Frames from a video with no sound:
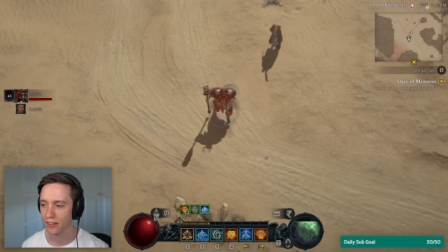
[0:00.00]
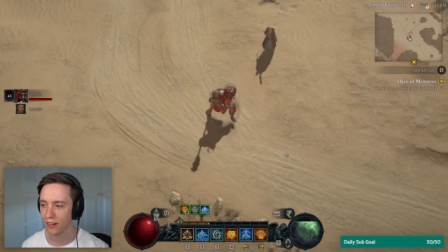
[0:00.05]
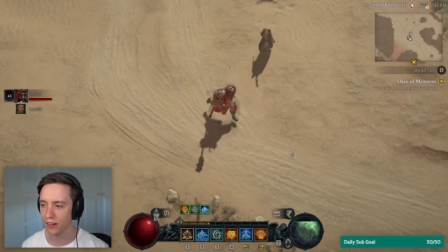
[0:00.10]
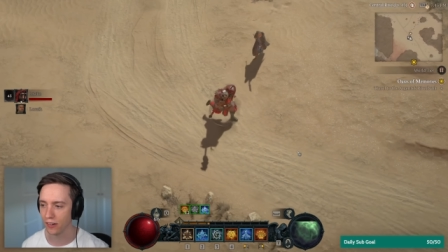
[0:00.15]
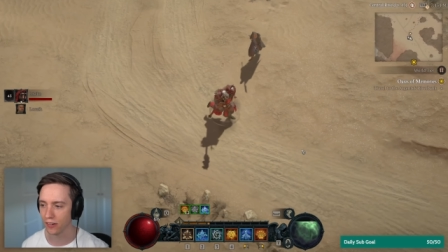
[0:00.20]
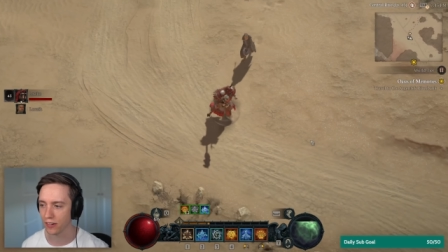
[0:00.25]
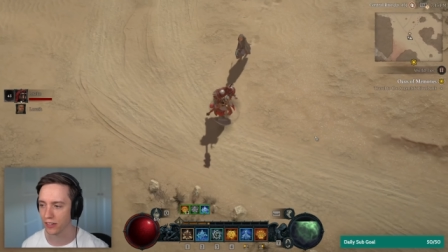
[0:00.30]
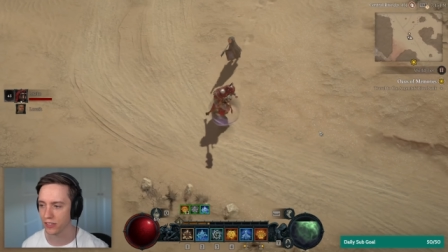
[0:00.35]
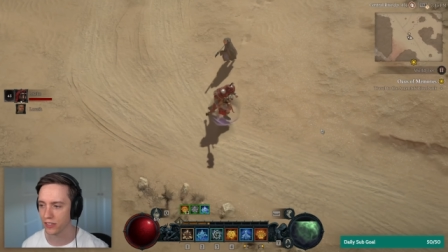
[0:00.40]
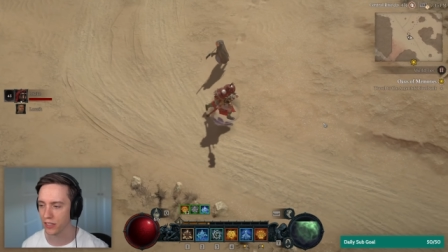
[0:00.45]

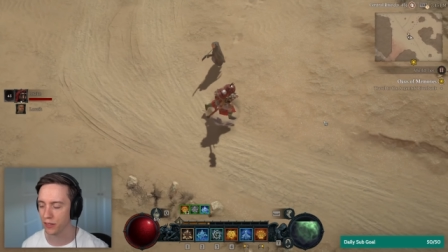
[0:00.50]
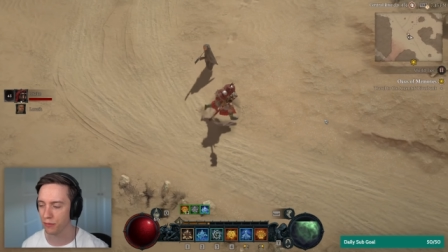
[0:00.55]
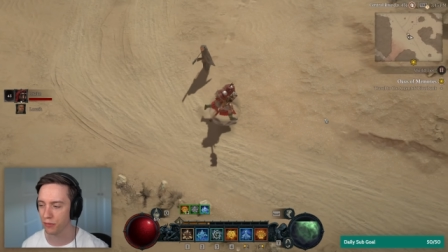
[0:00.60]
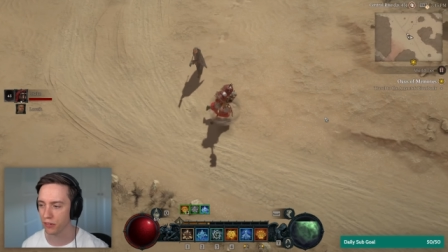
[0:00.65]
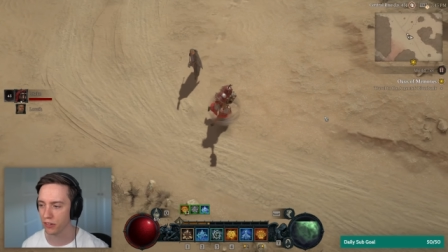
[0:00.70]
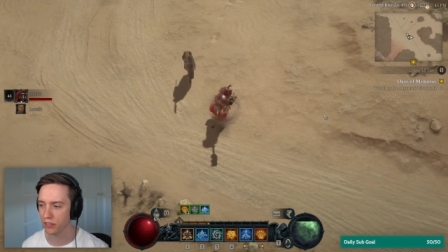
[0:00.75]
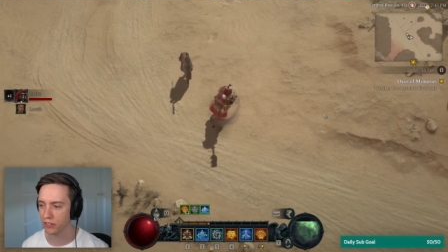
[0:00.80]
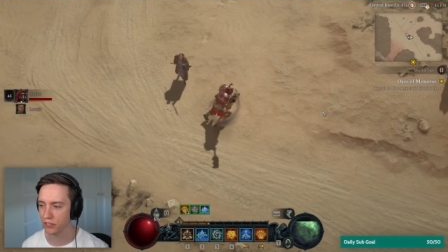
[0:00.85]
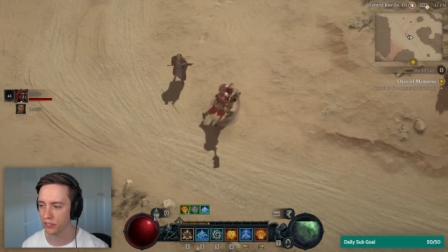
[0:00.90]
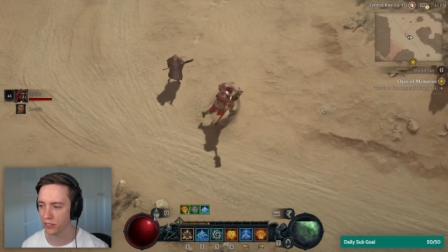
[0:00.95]
Look, it's
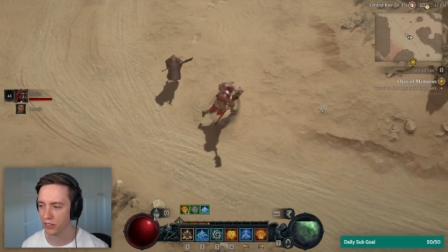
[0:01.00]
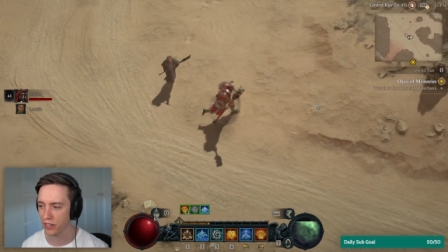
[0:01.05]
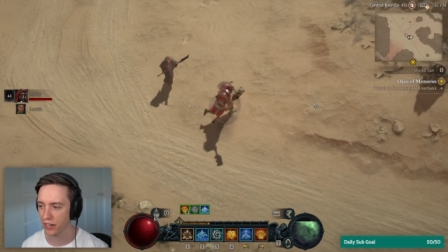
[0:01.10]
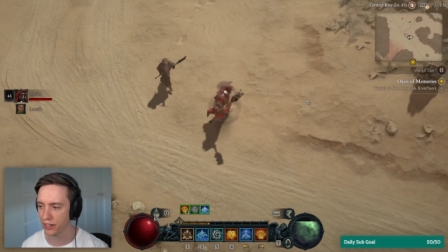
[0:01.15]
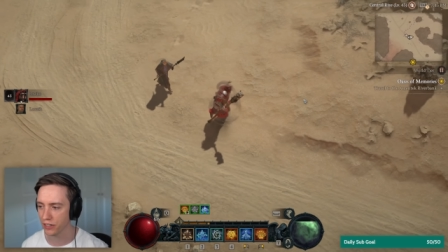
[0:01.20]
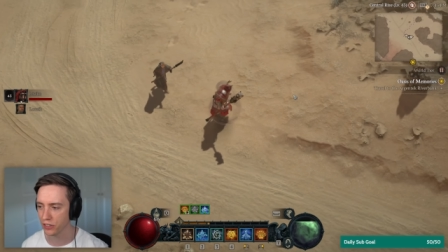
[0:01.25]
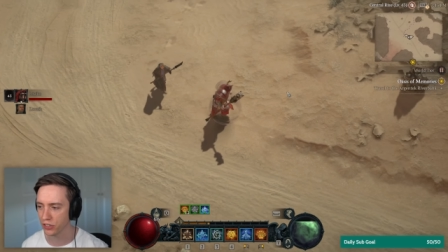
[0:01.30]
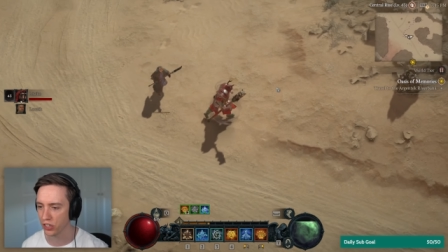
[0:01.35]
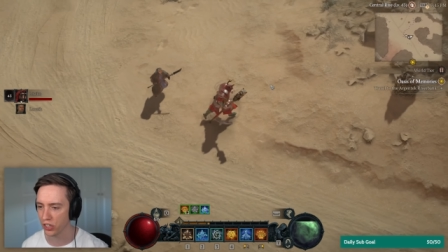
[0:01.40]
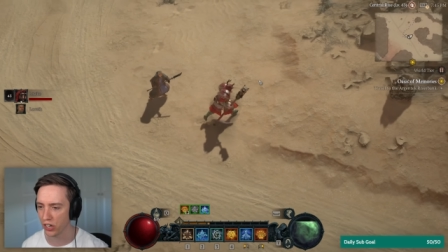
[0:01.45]
even
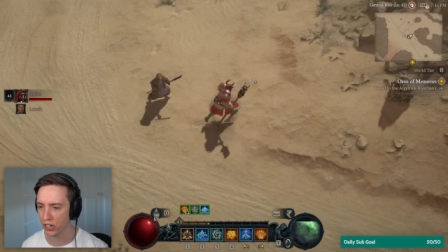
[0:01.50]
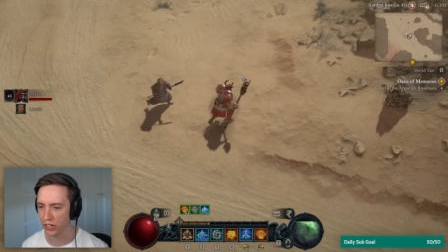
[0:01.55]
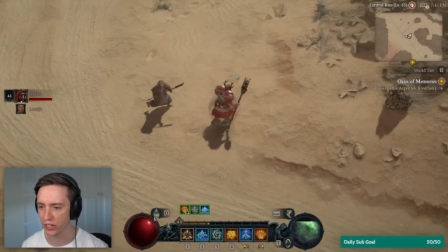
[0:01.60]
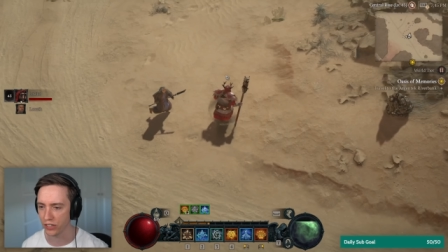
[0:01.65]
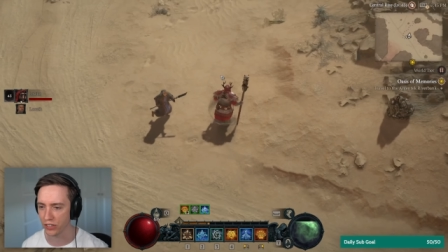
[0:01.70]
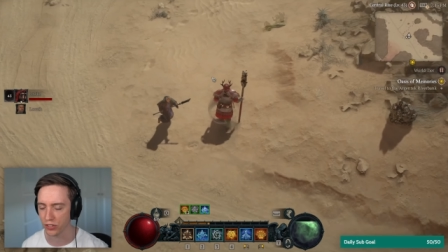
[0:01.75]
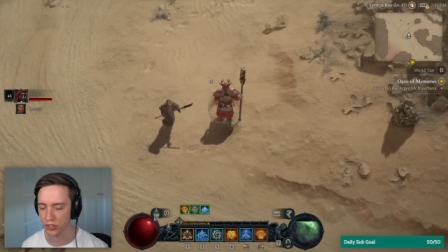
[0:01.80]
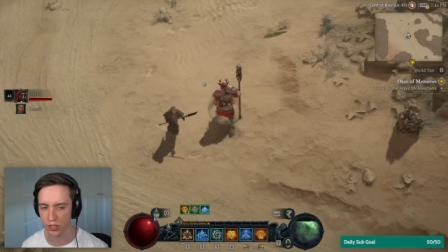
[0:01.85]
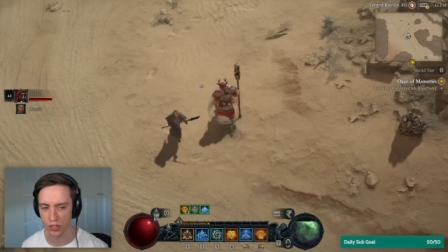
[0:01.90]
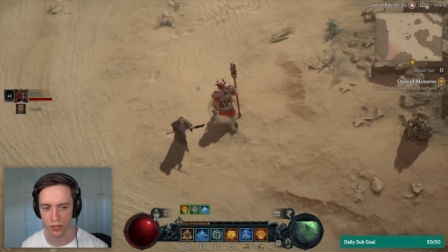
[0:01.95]
kind of
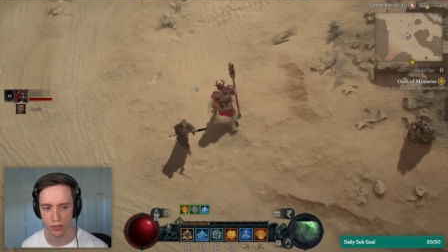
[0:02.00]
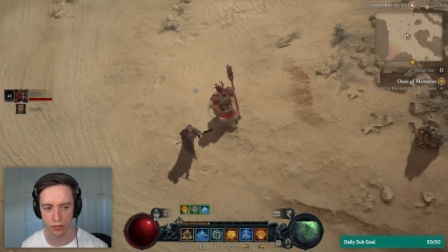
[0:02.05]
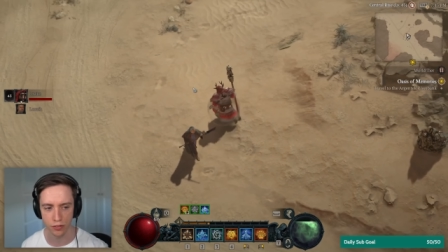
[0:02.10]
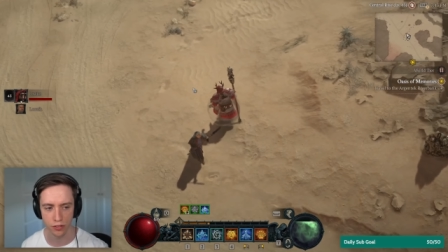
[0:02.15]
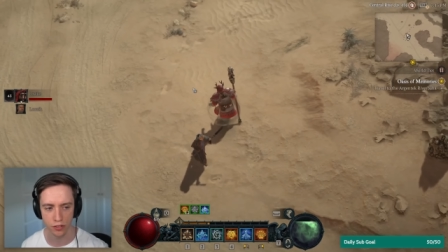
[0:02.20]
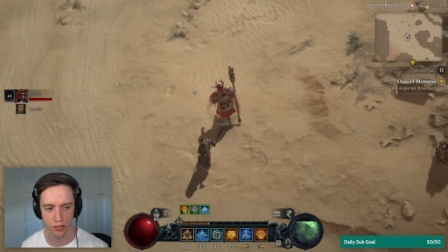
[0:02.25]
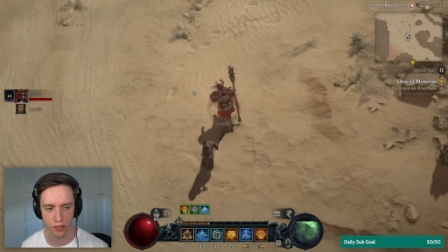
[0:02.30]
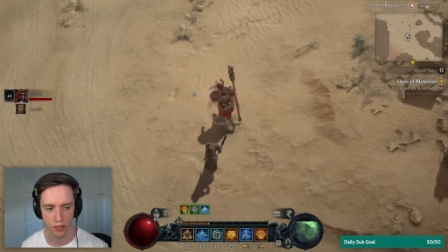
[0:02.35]
shiny and stuff.